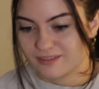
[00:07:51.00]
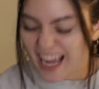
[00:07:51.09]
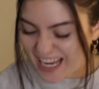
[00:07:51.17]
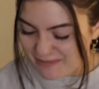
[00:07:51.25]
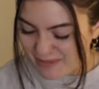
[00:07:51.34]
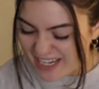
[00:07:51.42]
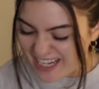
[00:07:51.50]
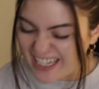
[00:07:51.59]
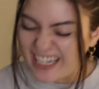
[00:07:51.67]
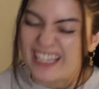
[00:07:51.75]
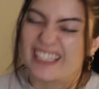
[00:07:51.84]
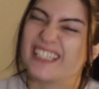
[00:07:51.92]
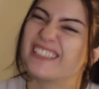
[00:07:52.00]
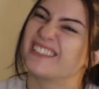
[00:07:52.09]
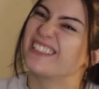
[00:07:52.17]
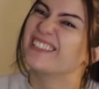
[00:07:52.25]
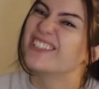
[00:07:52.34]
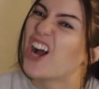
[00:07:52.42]
I mean, at least
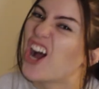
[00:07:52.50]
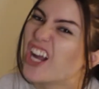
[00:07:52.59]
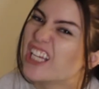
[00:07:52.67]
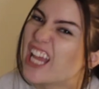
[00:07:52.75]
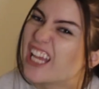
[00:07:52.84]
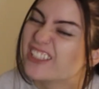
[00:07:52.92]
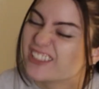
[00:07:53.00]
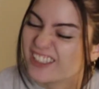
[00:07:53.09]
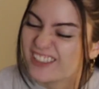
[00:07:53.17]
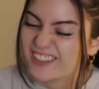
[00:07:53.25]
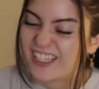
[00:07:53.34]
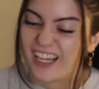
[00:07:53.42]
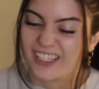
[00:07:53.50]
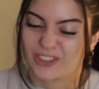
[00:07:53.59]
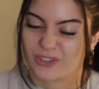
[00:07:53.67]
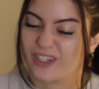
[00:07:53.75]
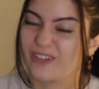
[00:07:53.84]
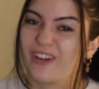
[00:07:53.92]
he's honest. This guy's
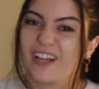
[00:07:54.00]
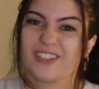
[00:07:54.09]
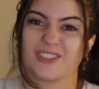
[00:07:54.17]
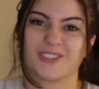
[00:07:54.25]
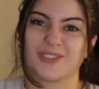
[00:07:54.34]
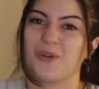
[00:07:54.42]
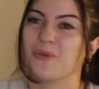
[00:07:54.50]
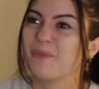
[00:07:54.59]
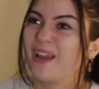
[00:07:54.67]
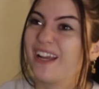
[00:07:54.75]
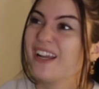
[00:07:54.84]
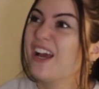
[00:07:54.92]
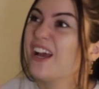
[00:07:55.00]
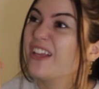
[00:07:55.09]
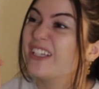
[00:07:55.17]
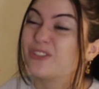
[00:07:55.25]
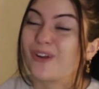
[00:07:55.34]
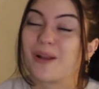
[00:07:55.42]
trying to find his soulmate.
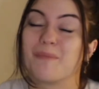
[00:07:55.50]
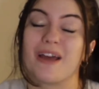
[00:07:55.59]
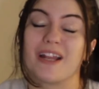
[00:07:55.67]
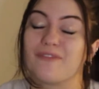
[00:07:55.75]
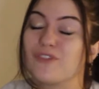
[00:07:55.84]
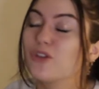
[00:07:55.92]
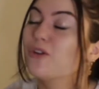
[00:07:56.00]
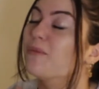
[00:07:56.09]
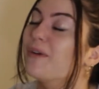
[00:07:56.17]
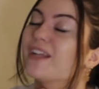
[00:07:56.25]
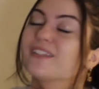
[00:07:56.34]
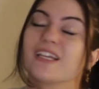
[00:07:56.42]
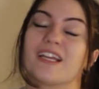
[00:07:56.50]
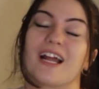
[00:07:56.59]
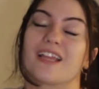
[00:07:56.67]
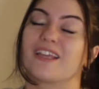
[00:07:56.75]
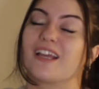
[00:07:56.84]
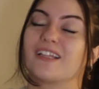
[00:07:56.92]
He's trying to if you don't meditate,
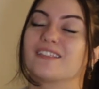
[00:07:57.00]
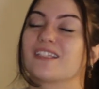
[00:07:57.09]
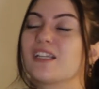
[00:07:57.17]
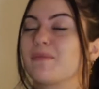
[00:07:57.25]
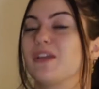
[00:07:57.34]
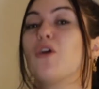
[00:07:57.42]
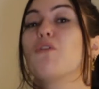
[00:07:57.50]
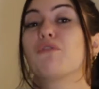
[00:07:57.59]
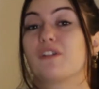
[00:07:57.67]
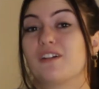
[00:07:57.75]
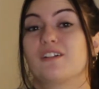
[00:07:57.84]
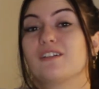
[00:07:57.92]
I think it's gonna be over.